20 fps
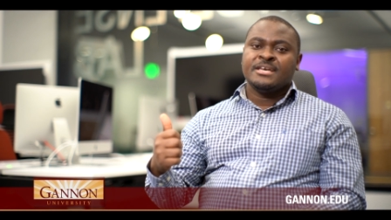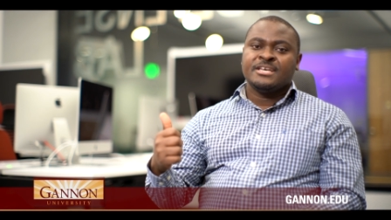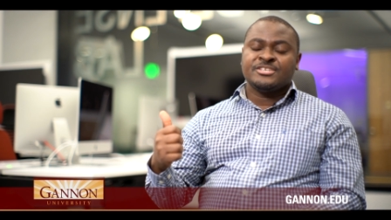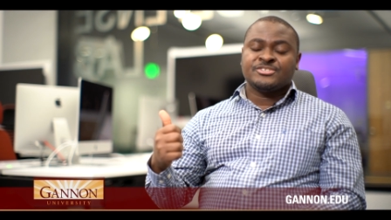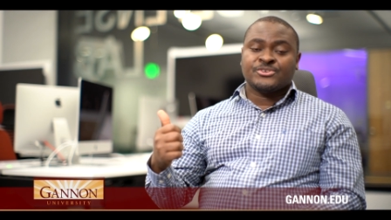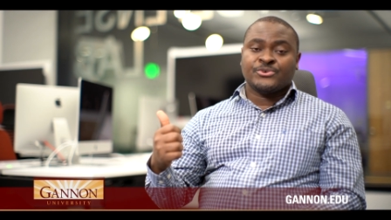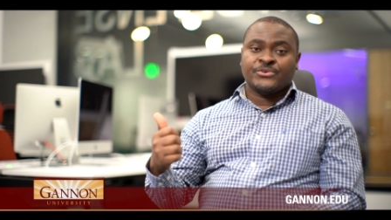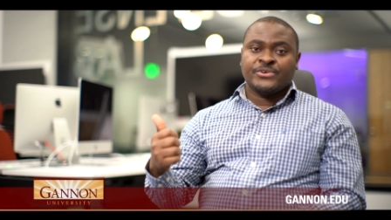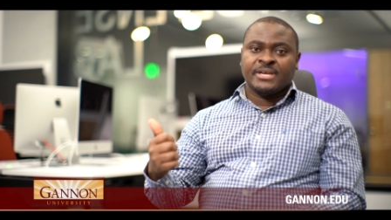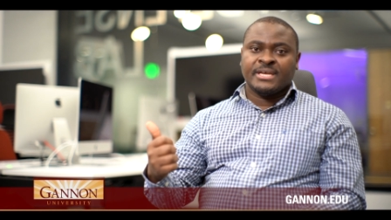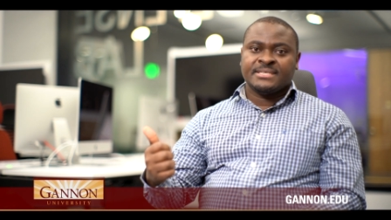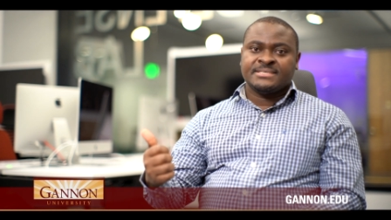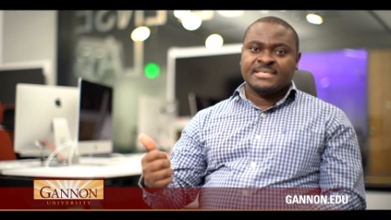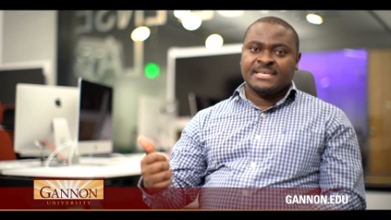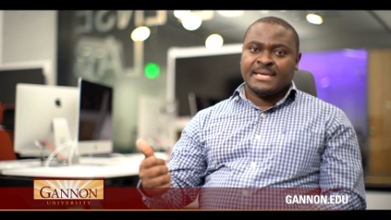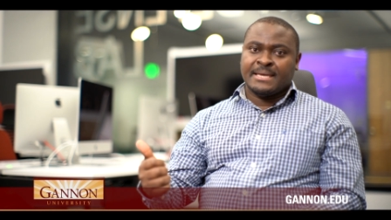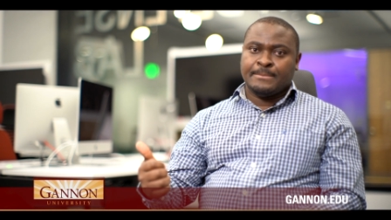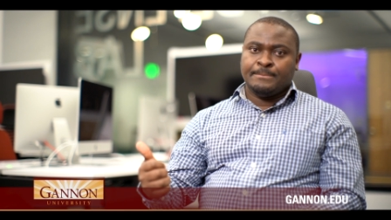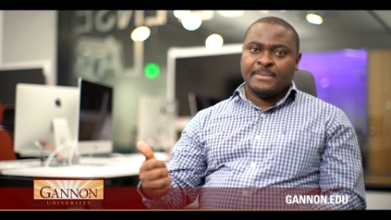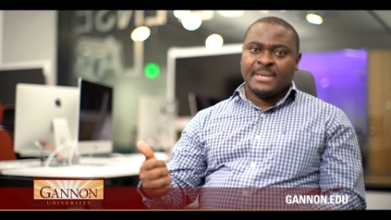is
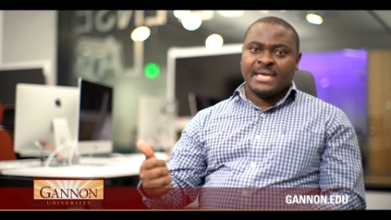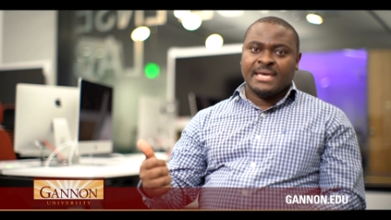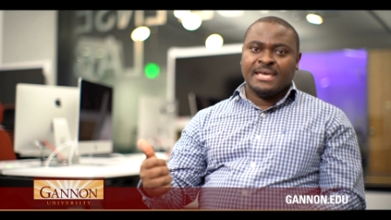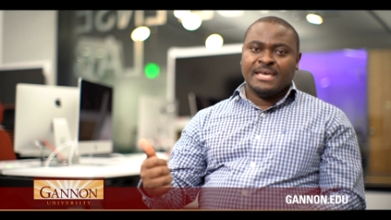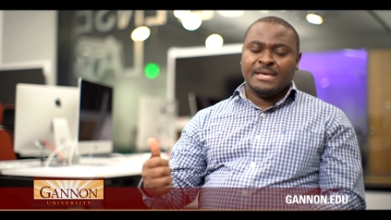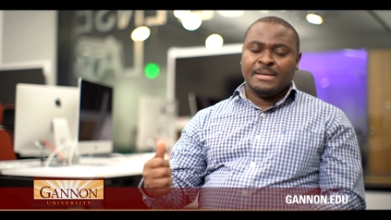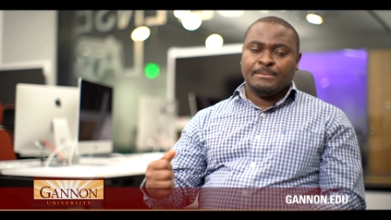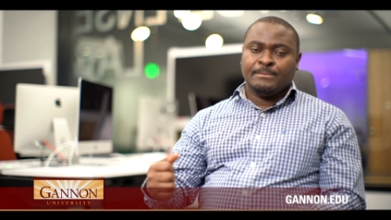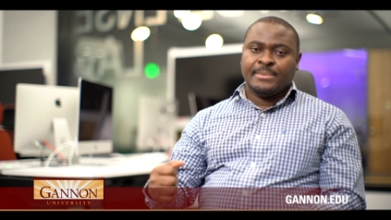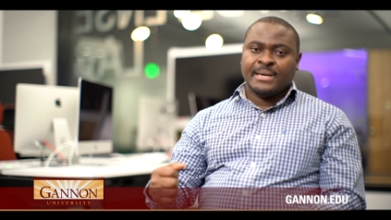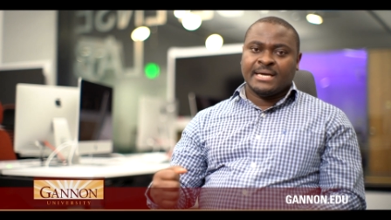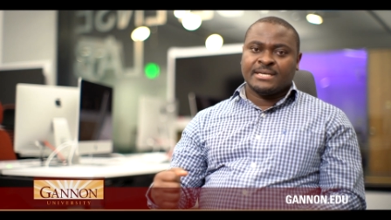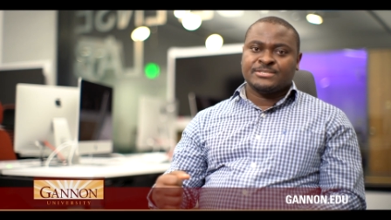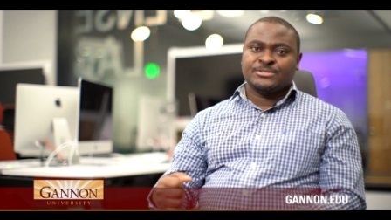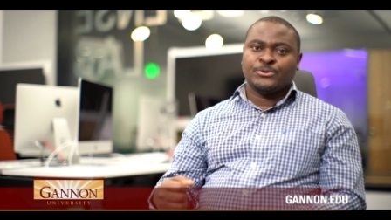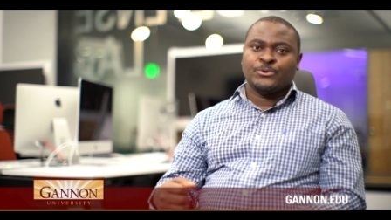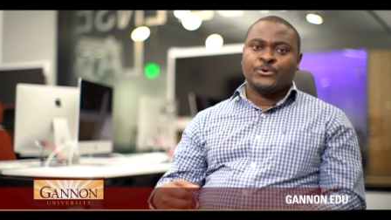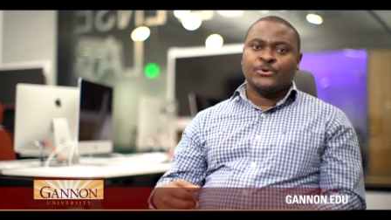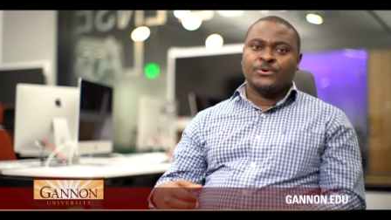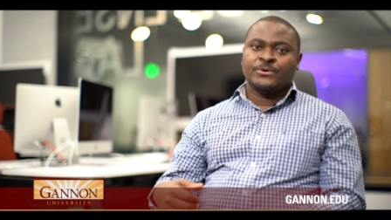creating a big
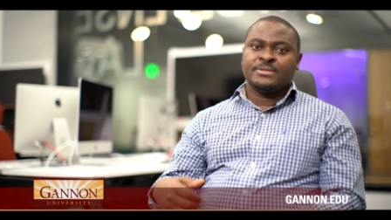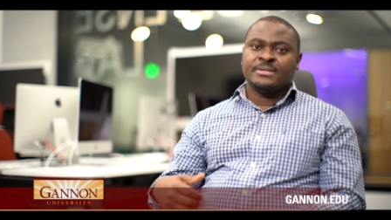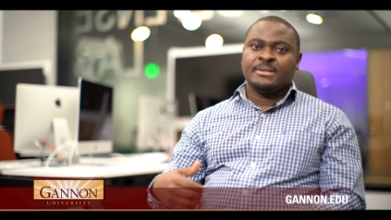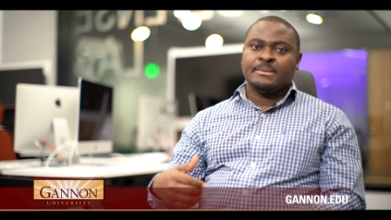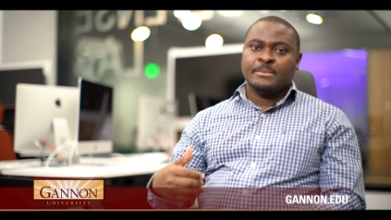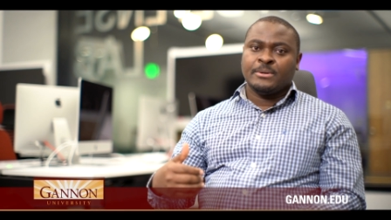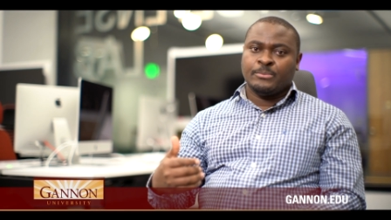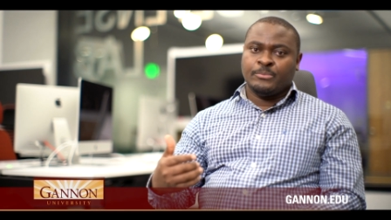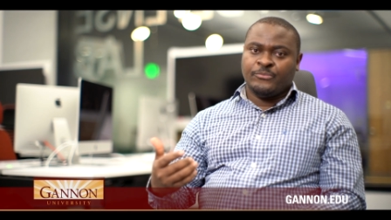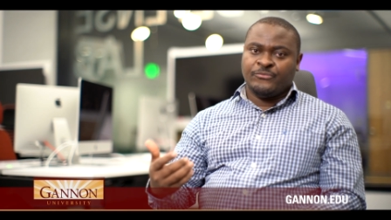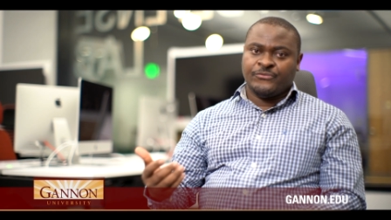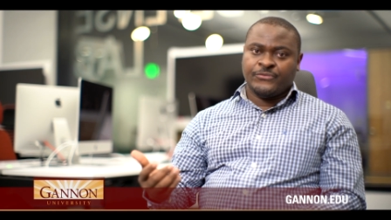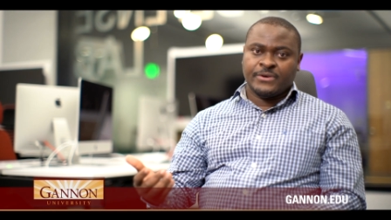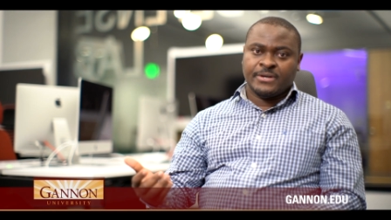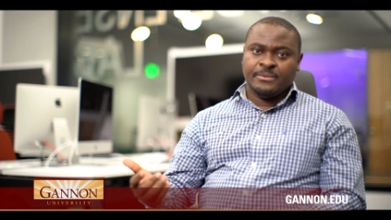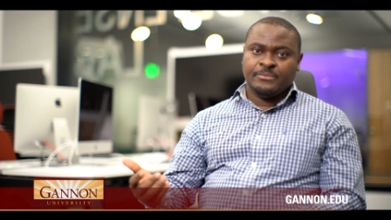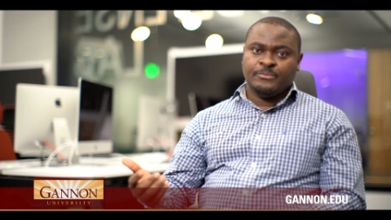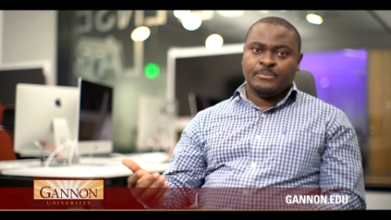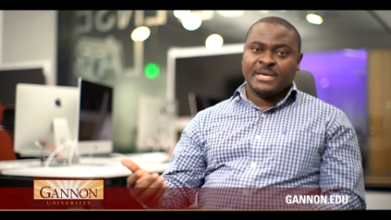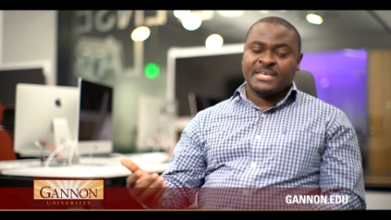impact on
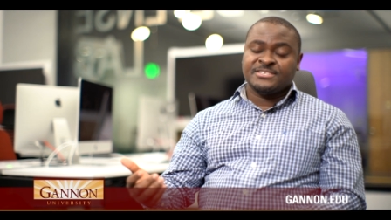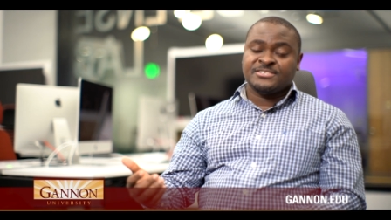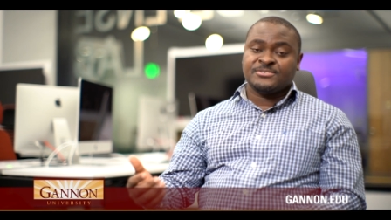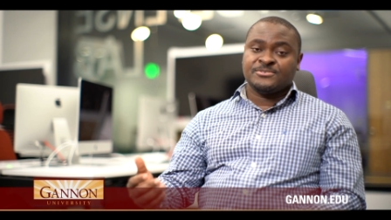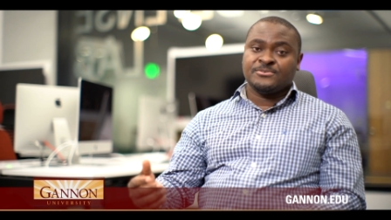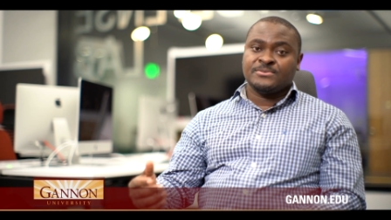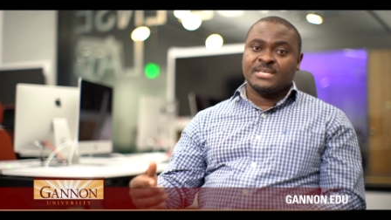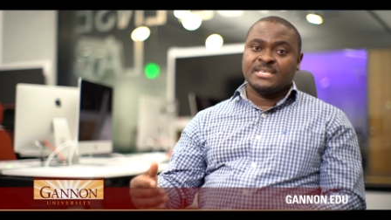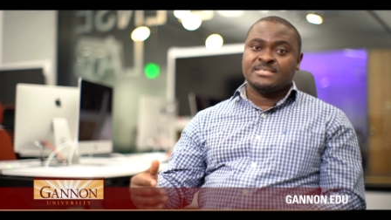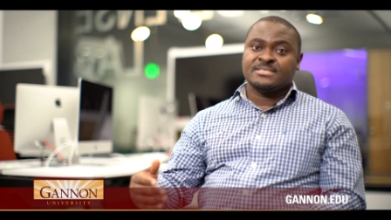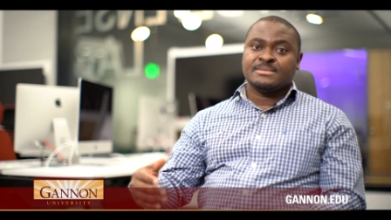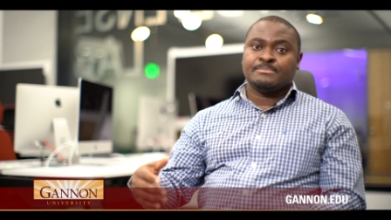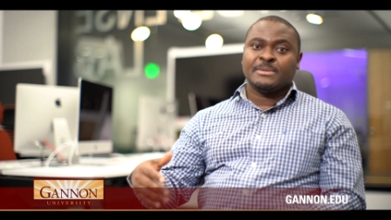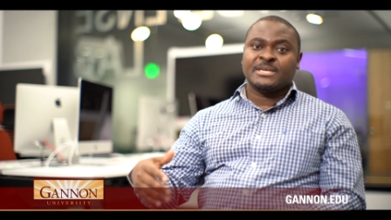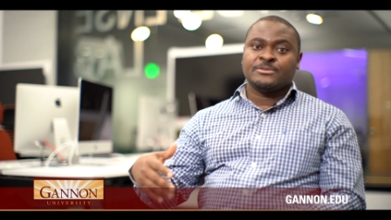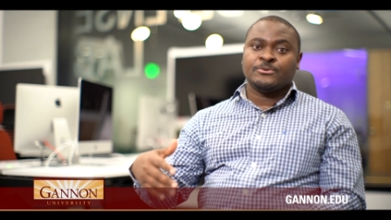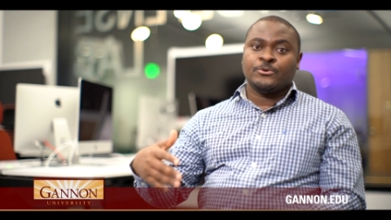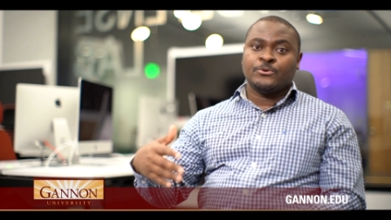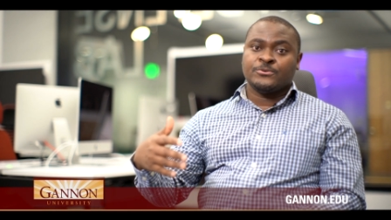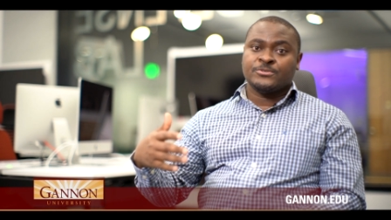for my students
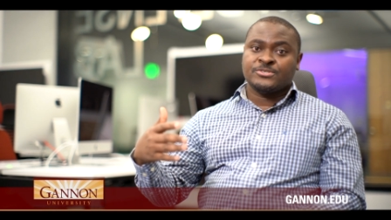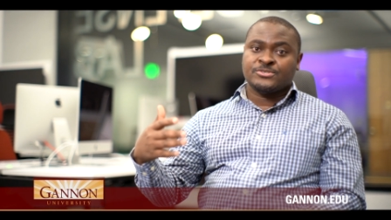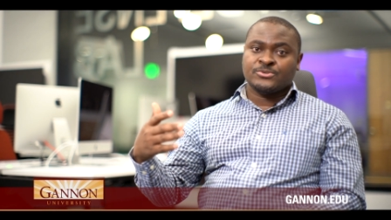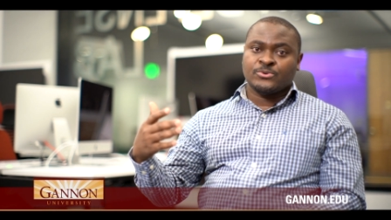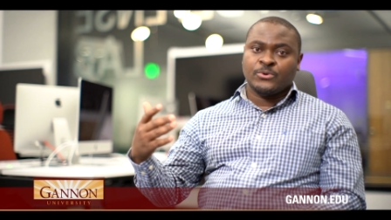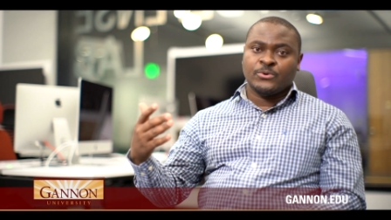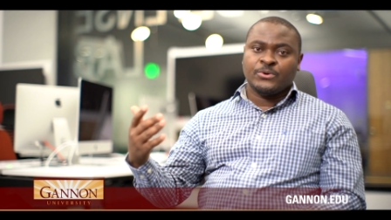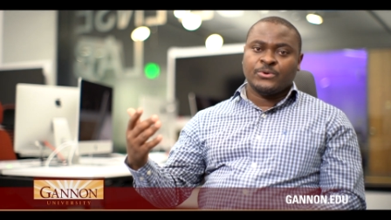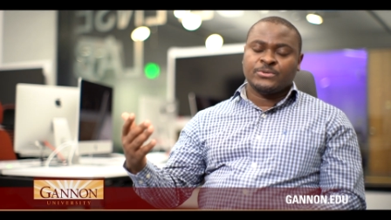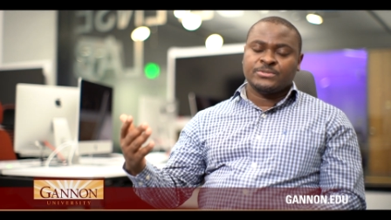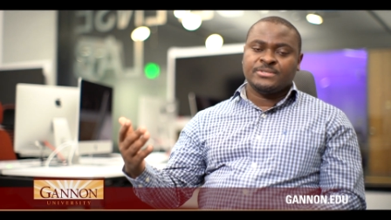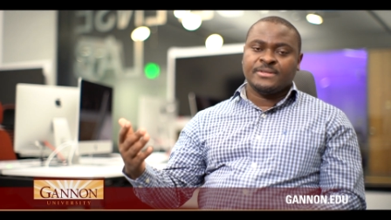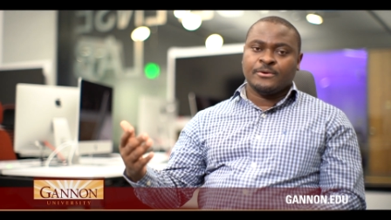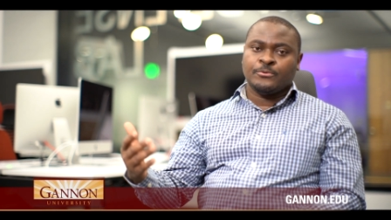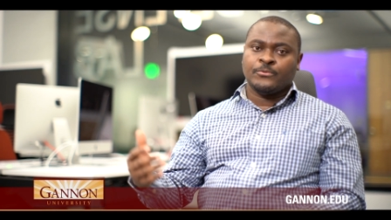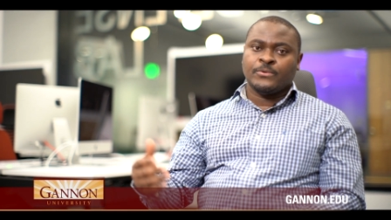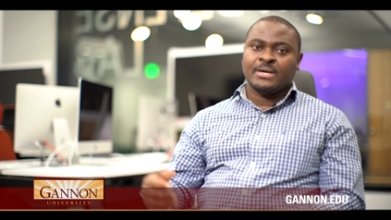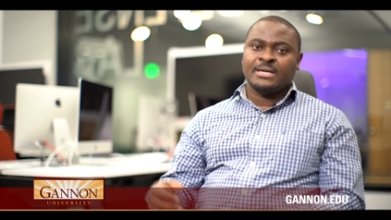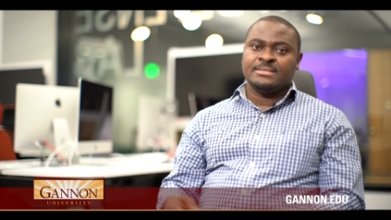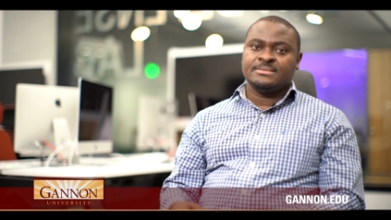but also on the
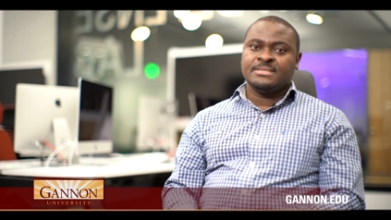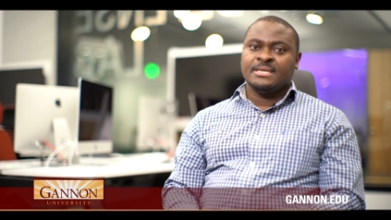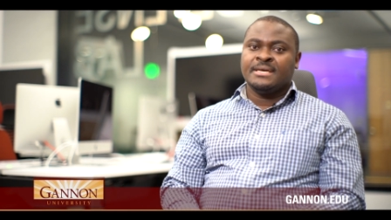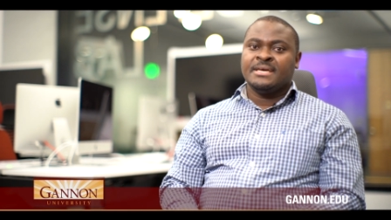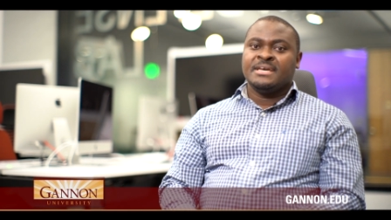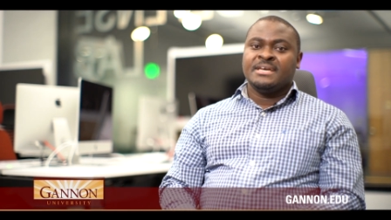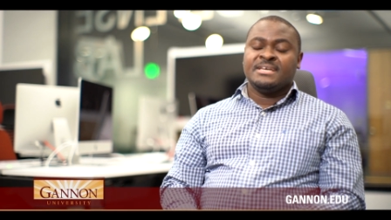world.